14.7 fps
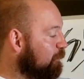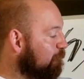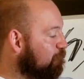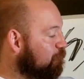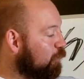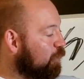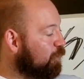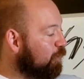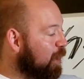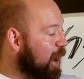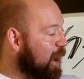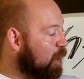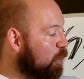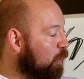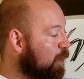further
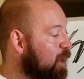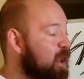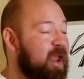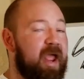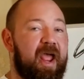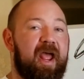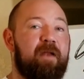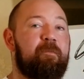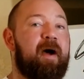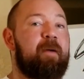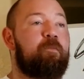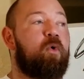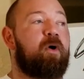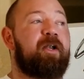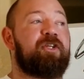out and my
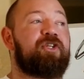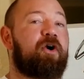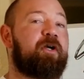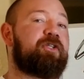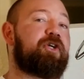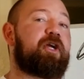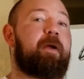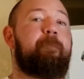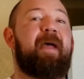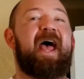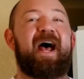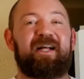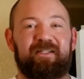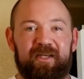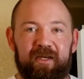more endurance or
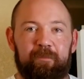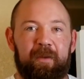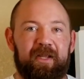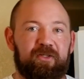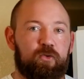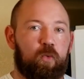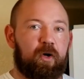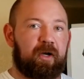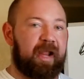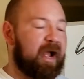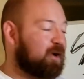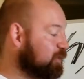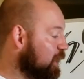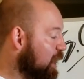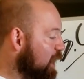capacity based
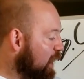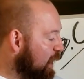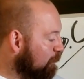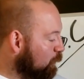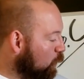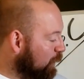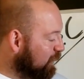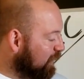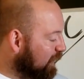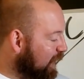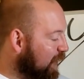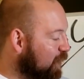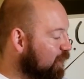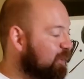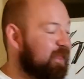workouts, I'm going to
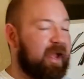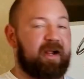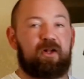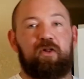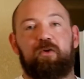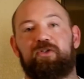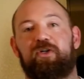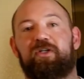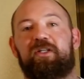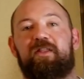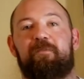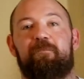carry that closer to the